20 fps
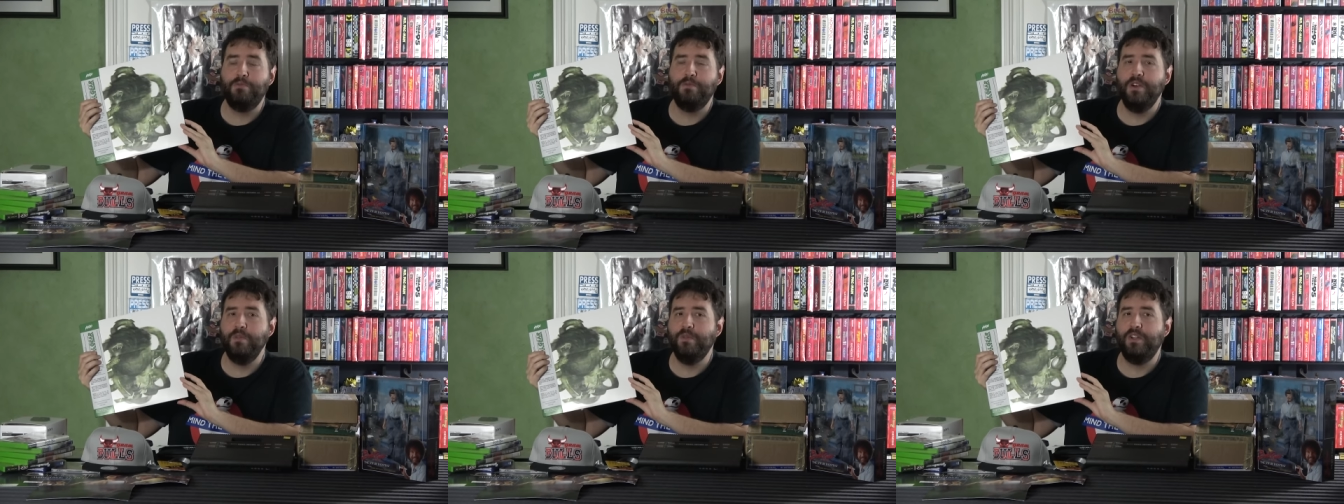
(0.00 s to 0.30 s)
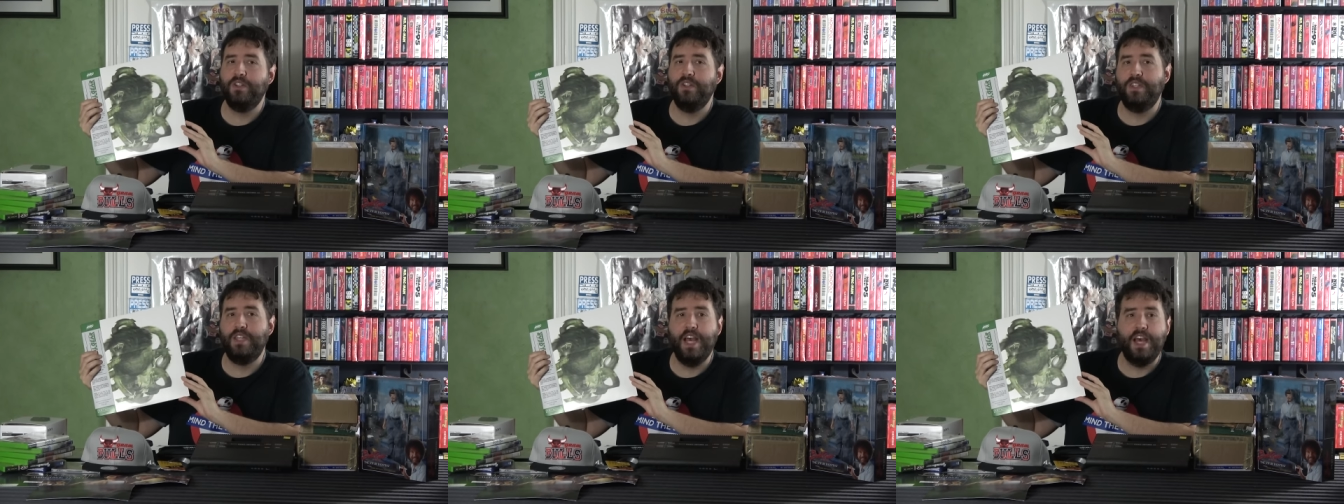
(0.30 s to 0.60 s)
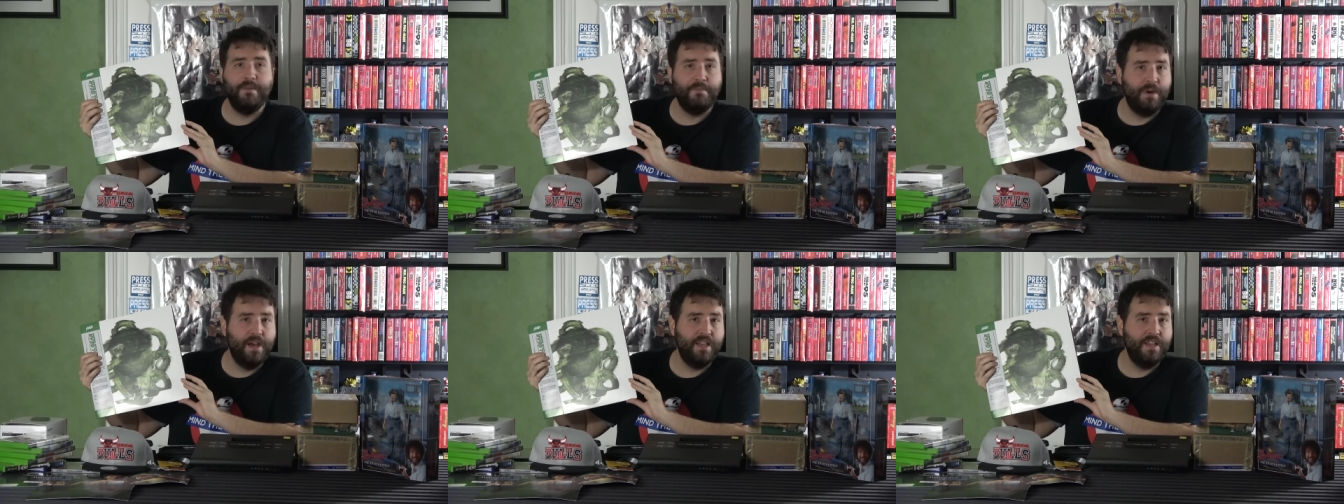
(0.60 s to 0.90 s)
pretty much
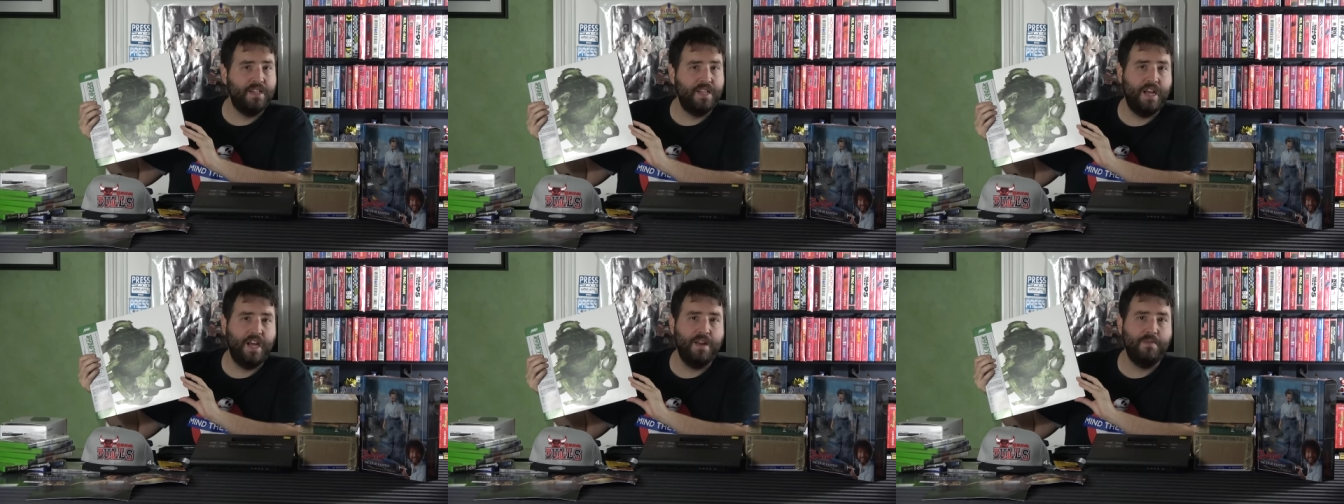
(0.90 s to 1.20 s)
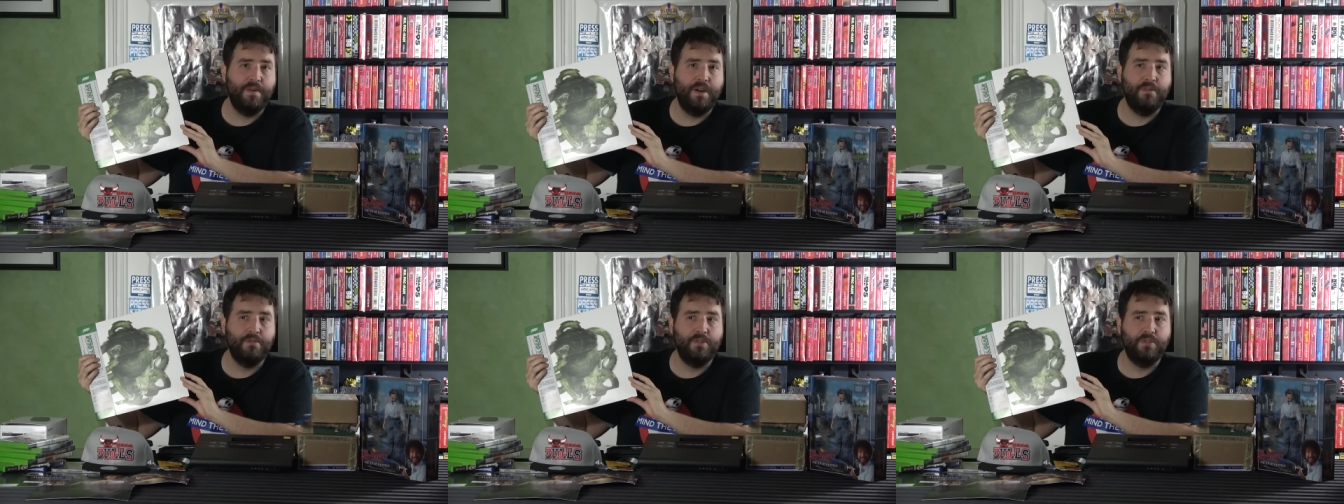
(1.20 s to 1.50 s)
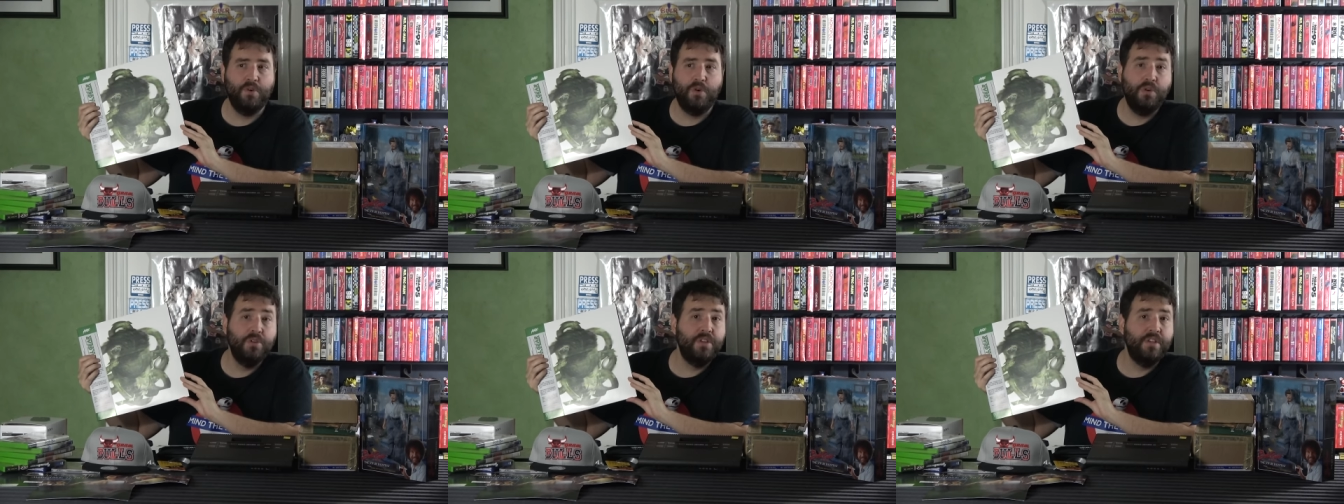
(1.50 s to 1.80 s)
dead by the time i was
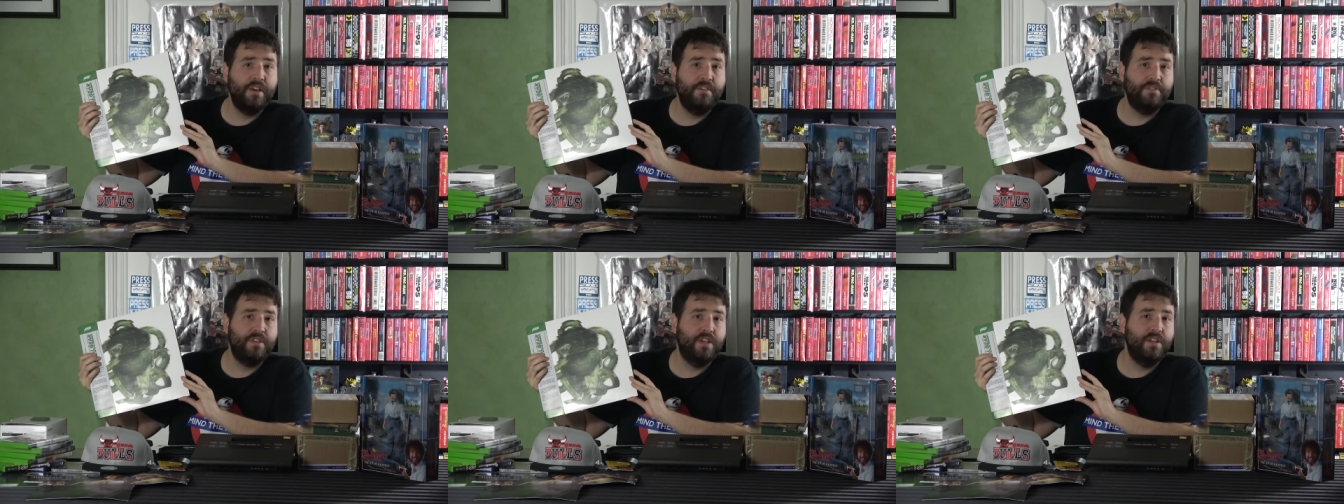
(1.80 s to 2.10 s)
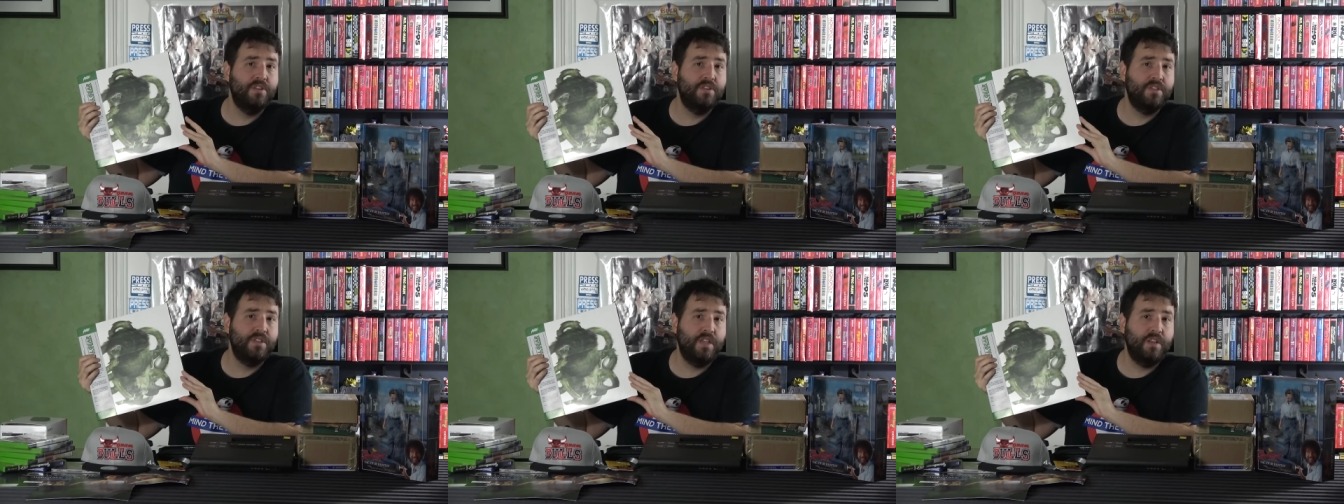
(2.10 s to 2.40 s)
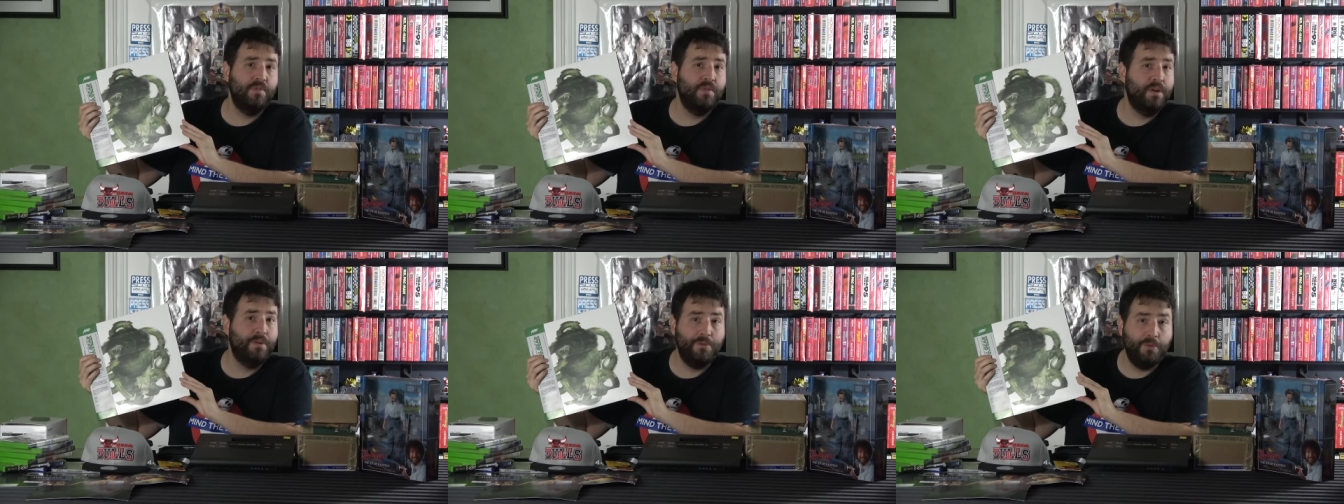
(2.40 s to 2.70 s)
old enough to
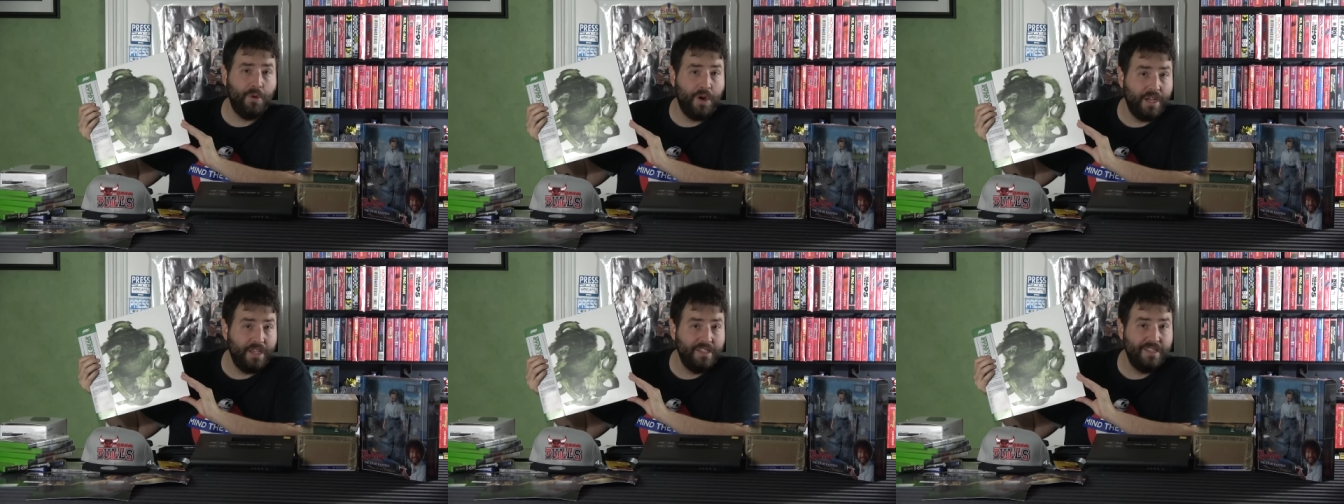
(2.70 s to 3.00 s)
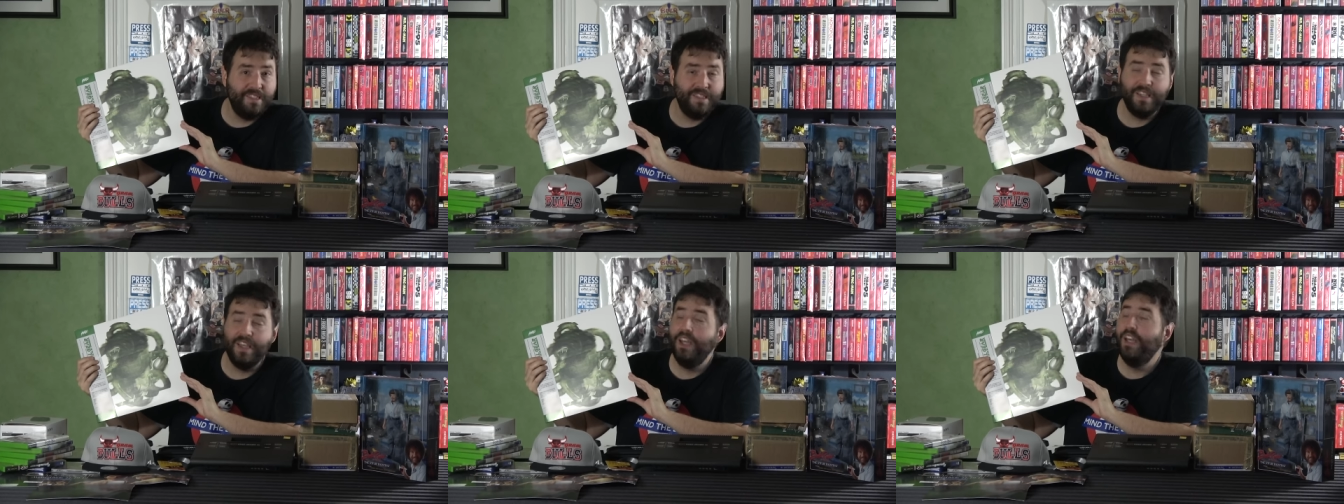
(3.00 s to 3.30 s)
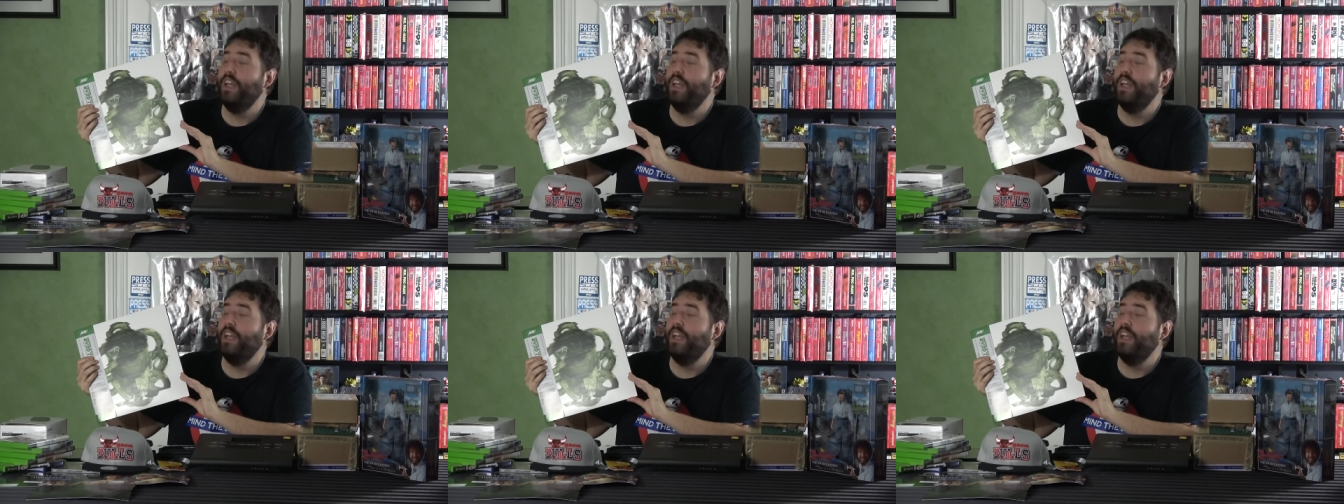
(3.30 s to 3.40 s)
understand what it was